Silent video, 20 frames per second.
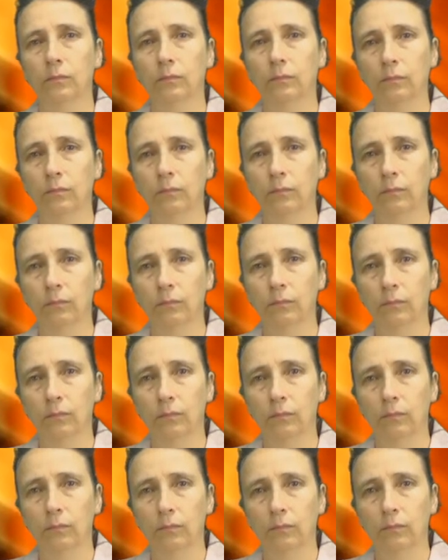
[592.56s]

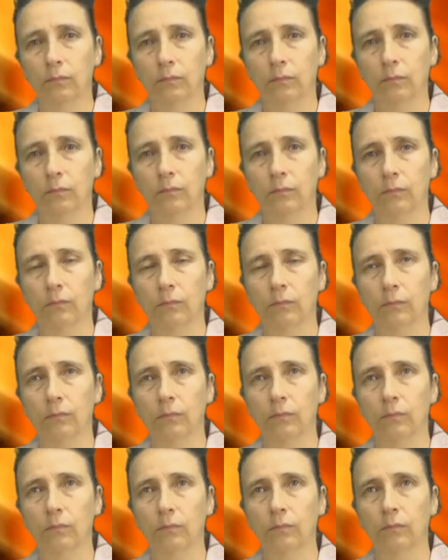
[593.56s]

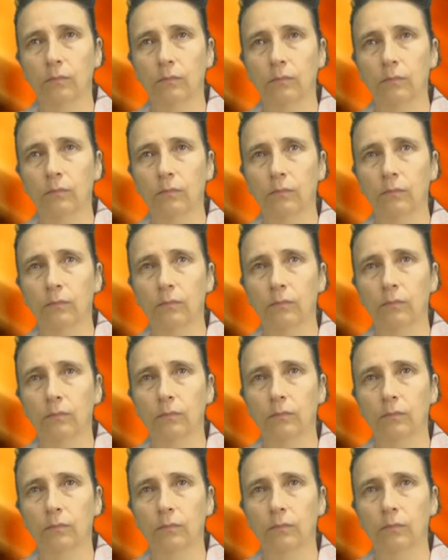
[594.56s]

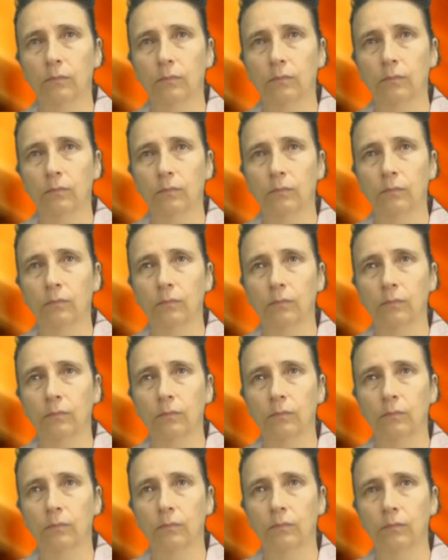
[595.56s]

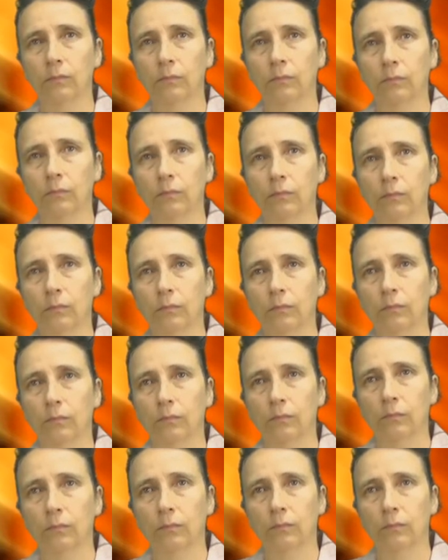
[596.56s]

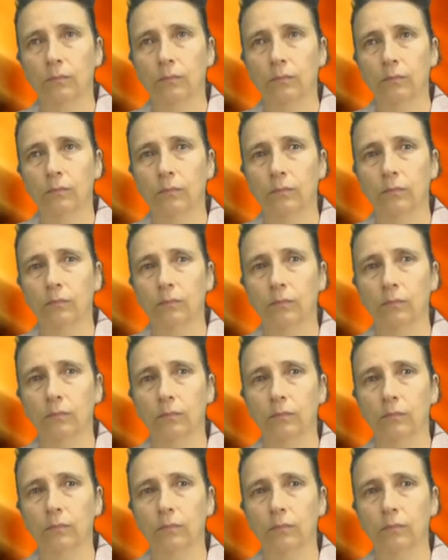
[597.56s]

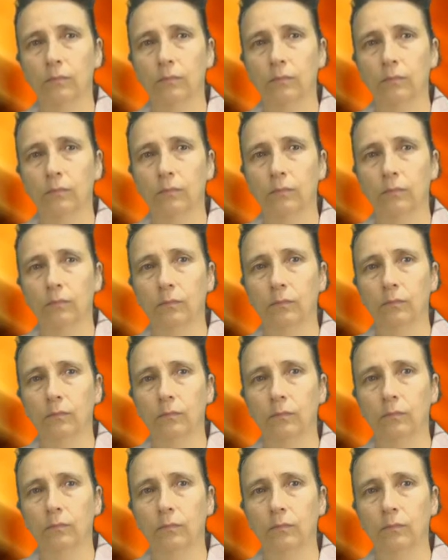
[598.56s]

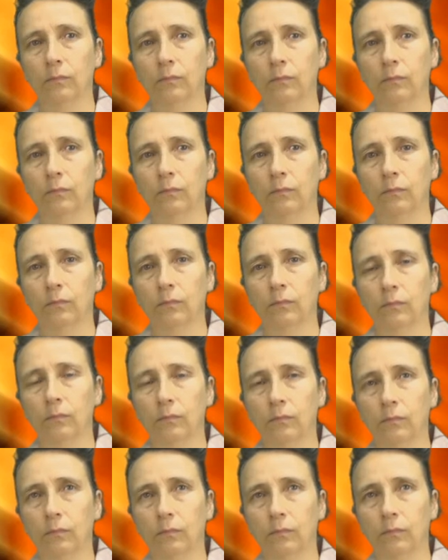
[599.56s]
[no speech]